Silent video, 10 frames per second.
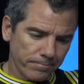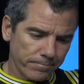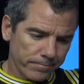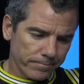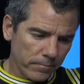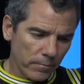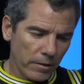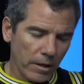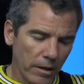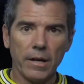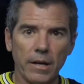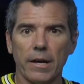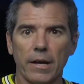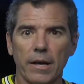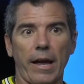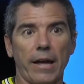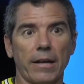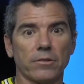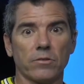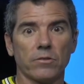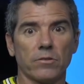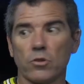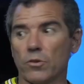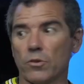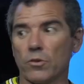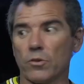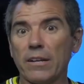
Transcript: And so they were getting, we saw videos of them